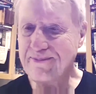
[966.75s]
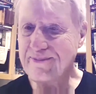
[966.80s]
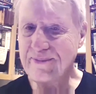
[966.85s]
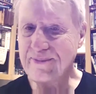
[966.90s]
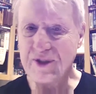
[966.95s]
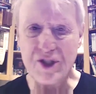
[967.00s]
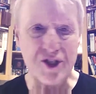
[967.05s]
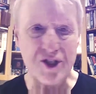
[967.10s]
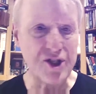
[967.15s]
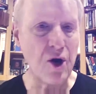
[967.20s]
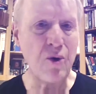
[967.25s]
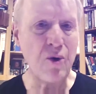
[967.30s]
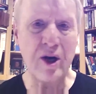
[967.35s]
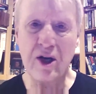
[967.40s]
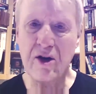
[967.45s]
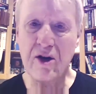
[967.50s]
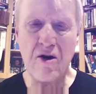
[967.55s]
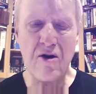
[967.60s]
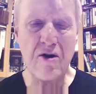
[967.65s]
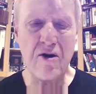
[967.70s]
so
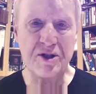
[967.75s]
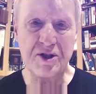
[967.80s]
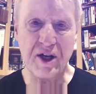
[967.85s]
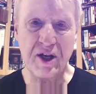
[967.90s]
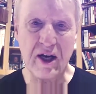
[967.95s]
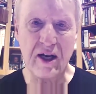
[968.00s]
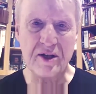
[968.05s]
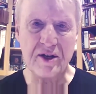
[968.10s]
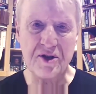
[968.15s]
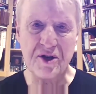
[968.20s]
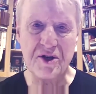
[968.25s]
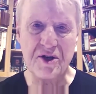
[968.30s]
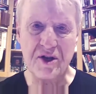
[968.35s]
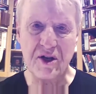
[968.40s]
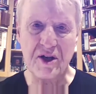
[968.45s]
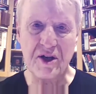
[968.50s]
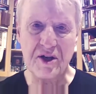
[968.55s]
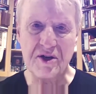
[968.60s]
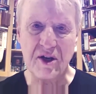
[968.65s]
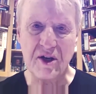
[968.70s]
encouraging as a
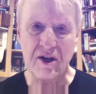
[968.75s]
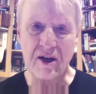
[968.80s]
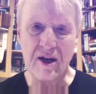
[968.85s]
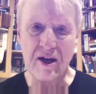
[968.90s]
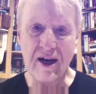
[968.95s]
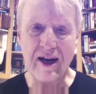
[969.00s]
citizen